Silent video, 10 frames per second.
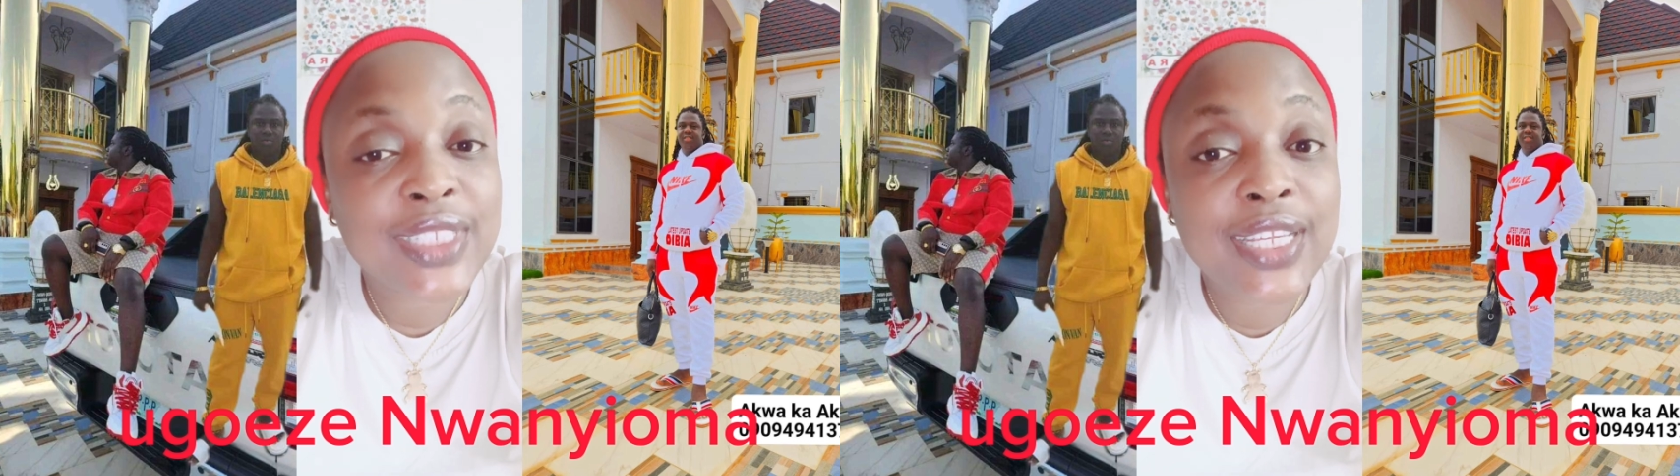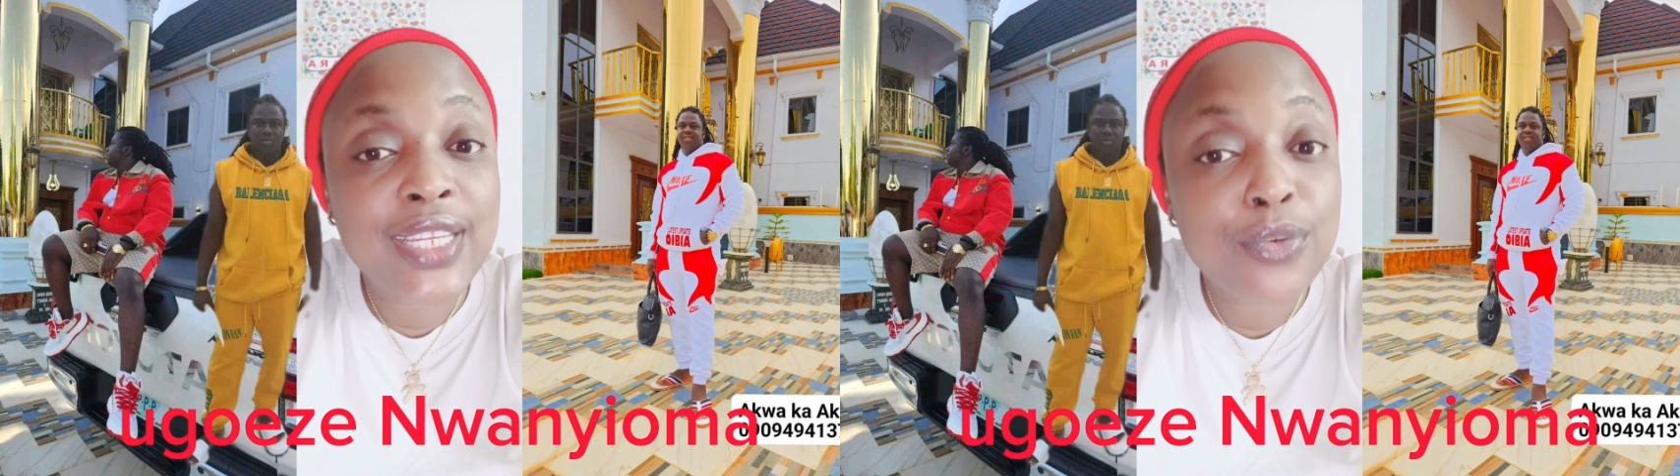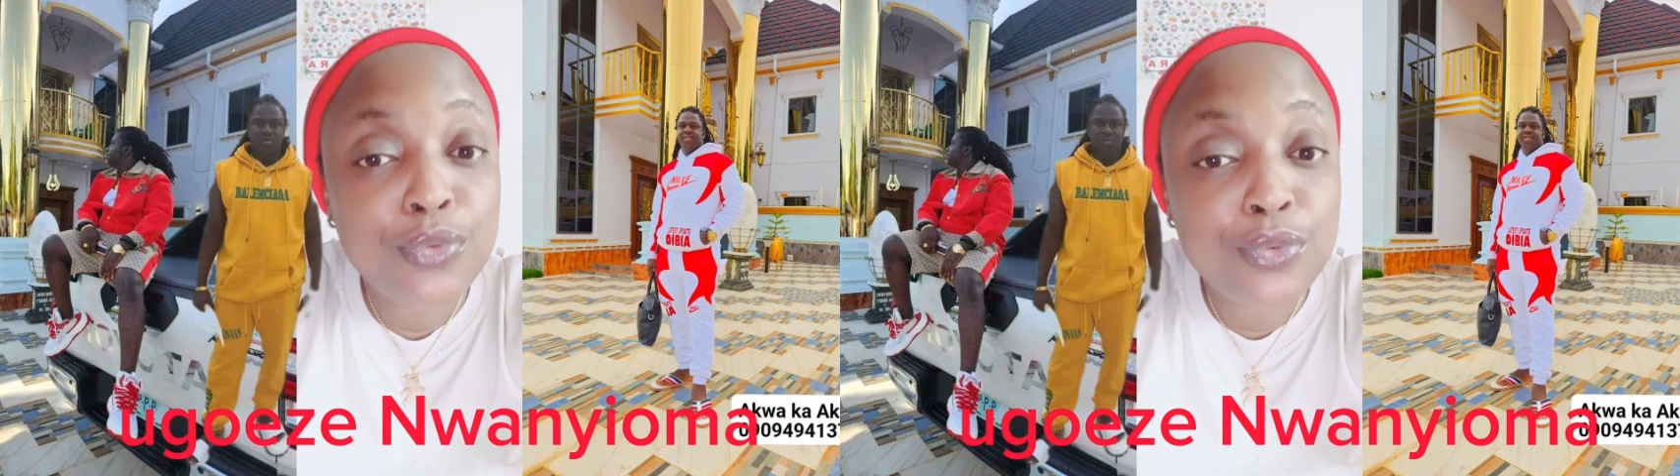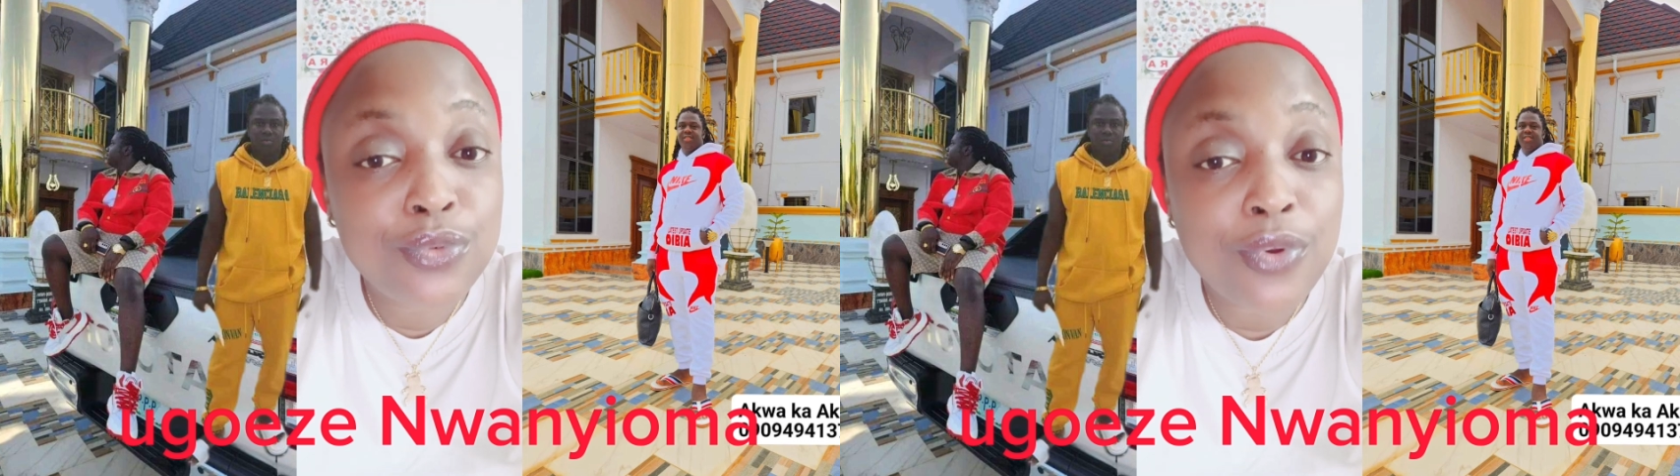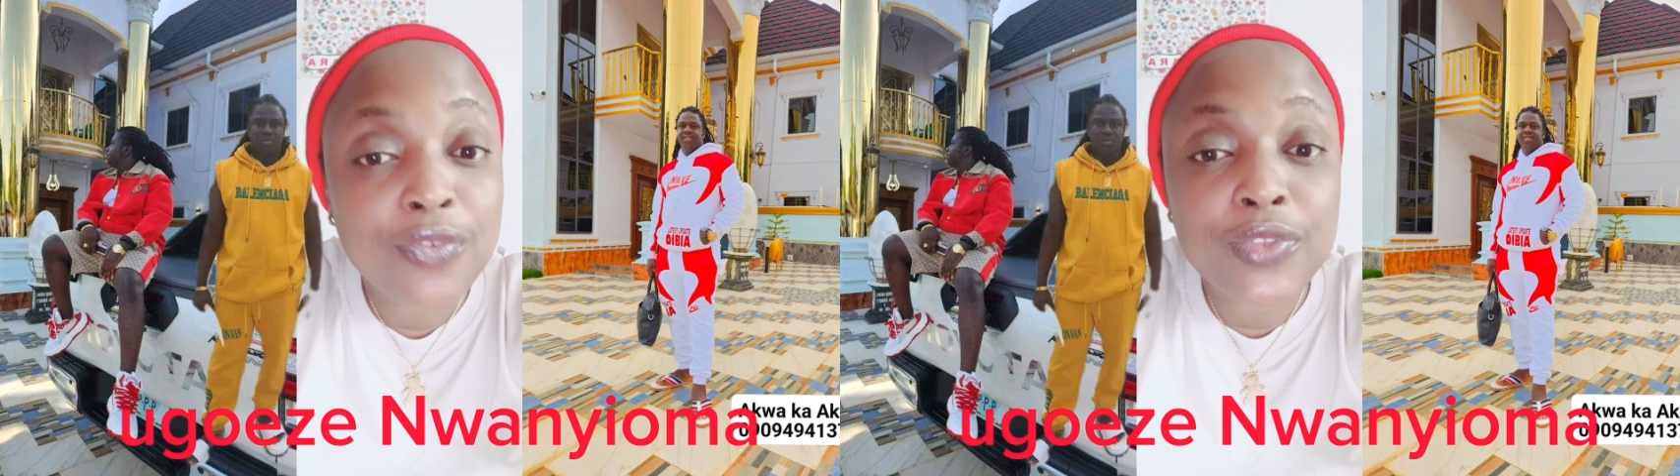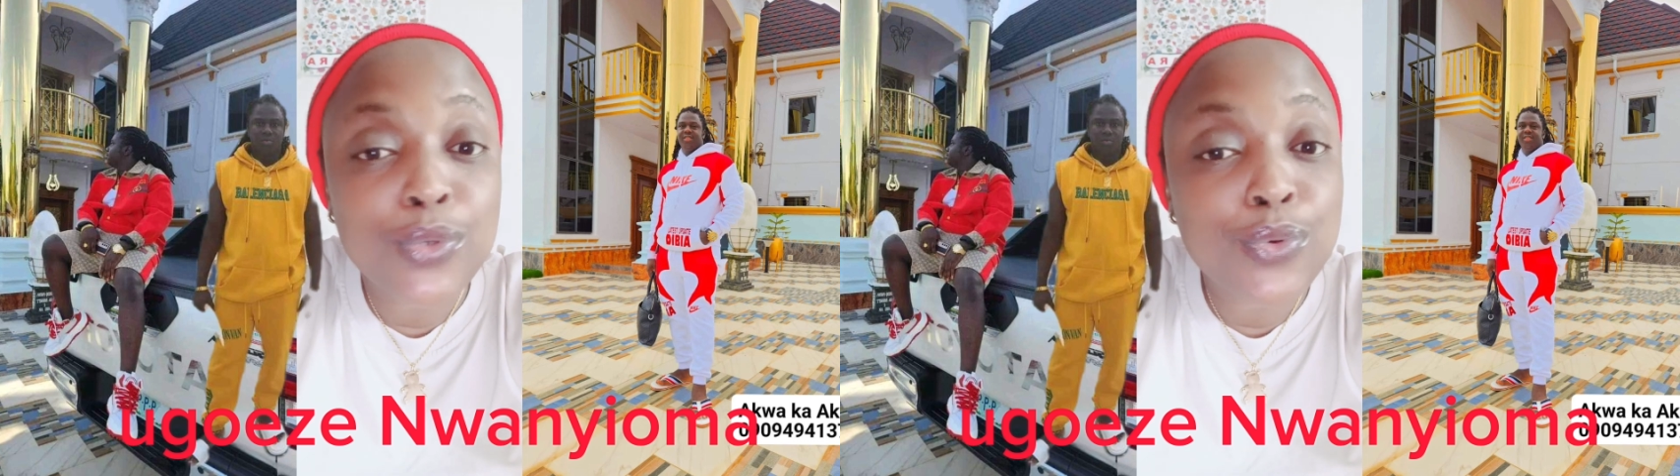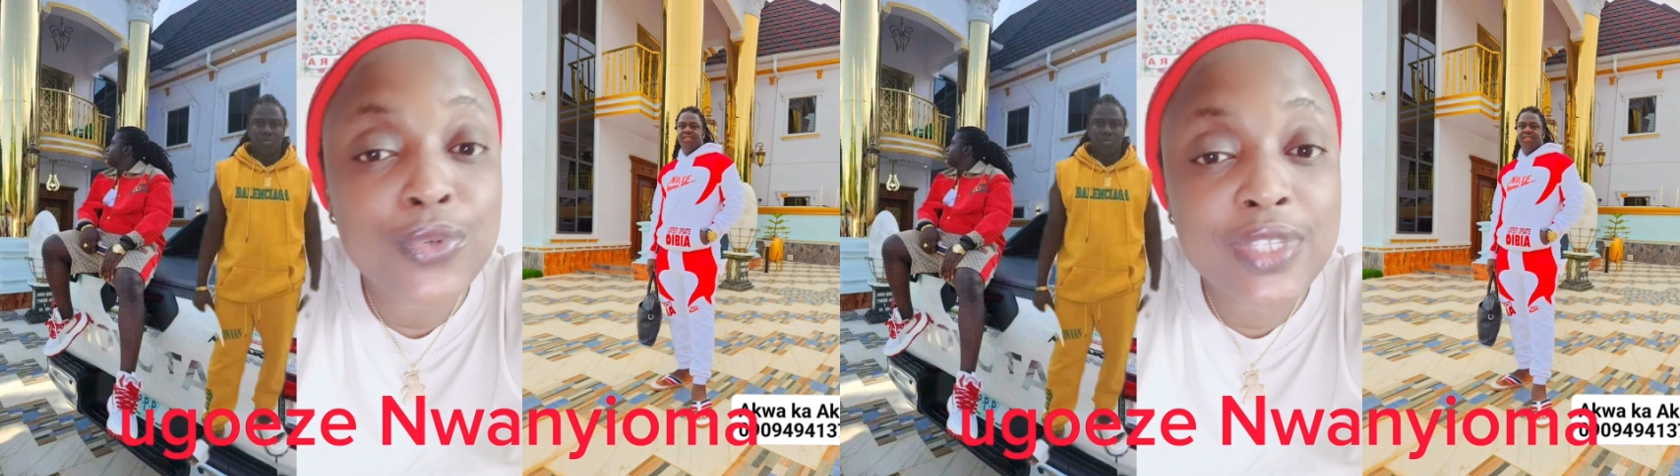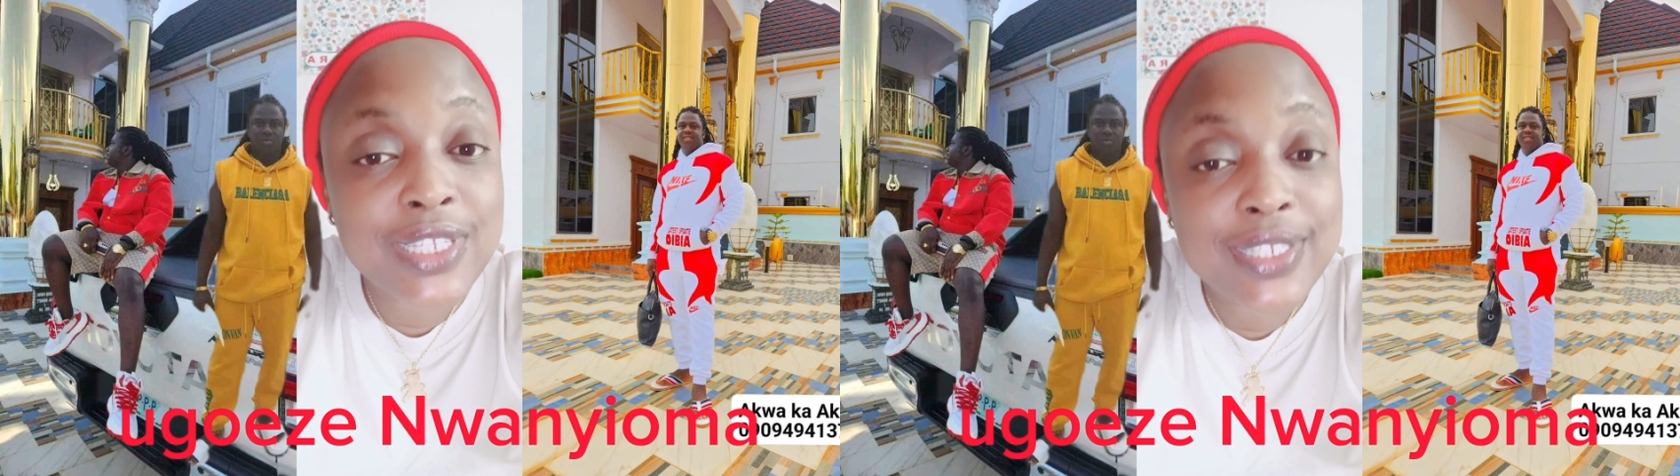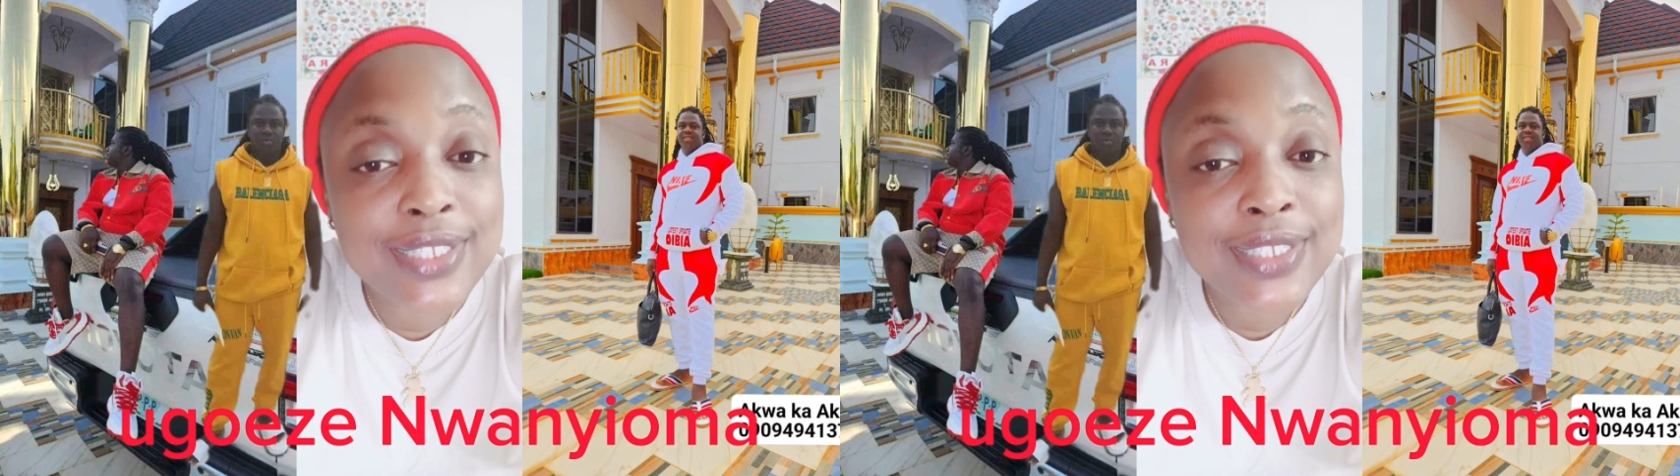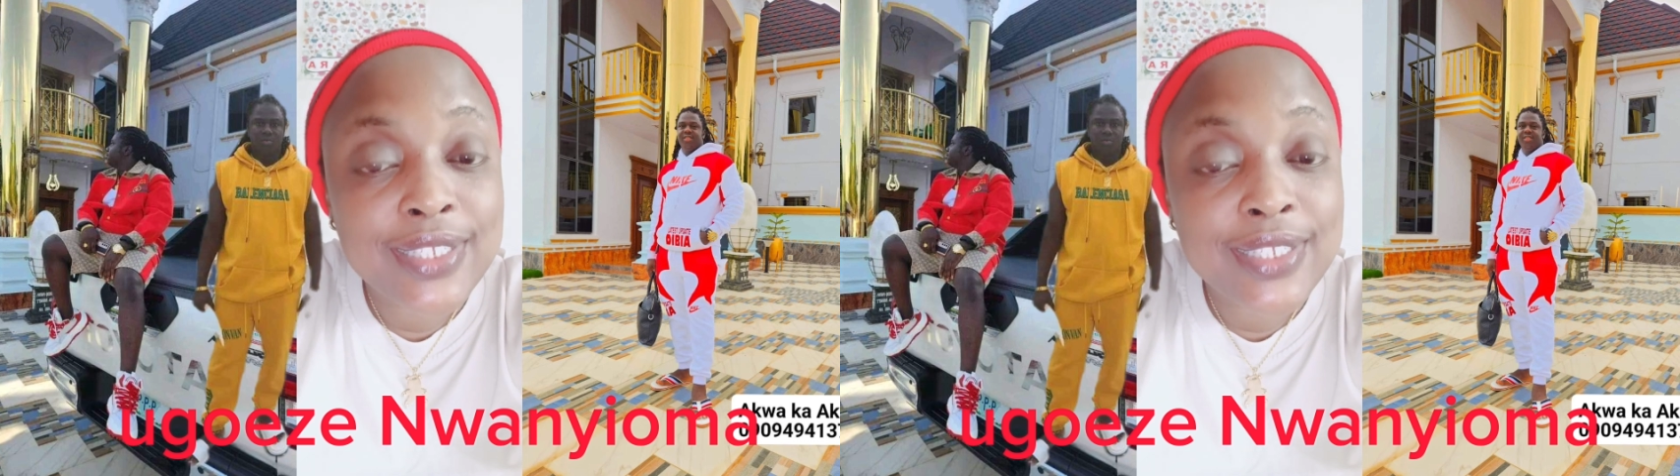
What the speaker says: gidegudu of the whole thing.